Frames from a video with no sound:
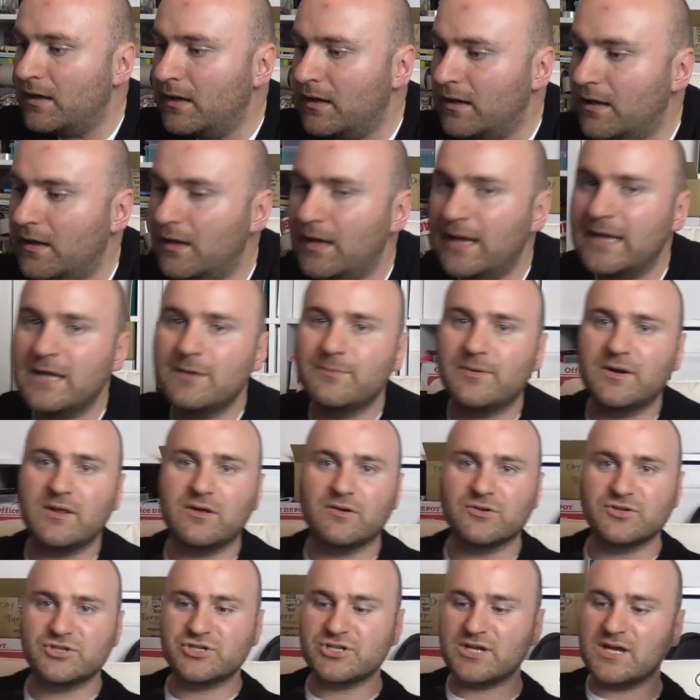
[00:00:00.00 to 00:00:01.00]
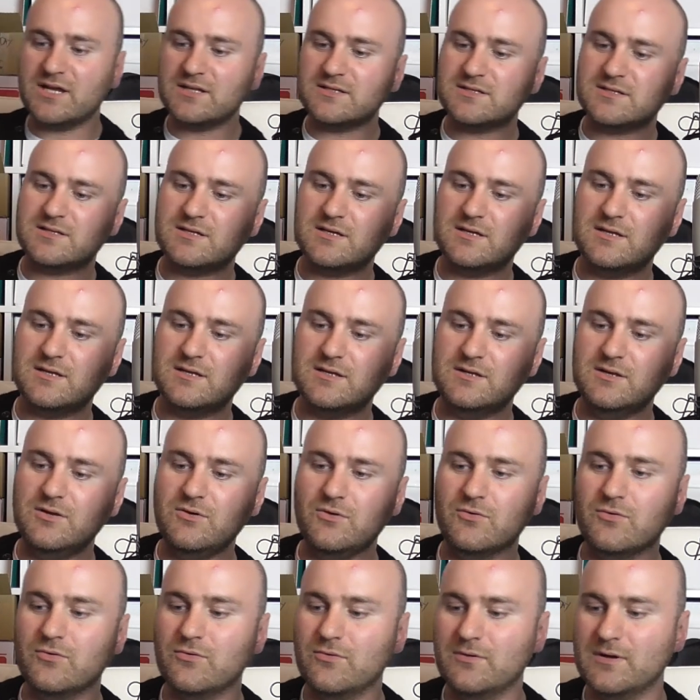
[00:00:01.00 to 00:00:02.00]
Anybody on chat?
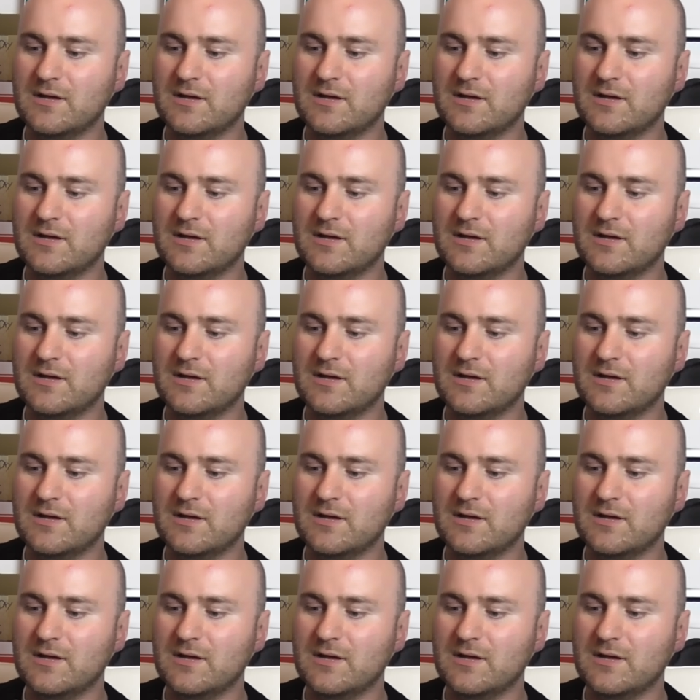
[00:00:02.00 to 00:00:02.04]
No.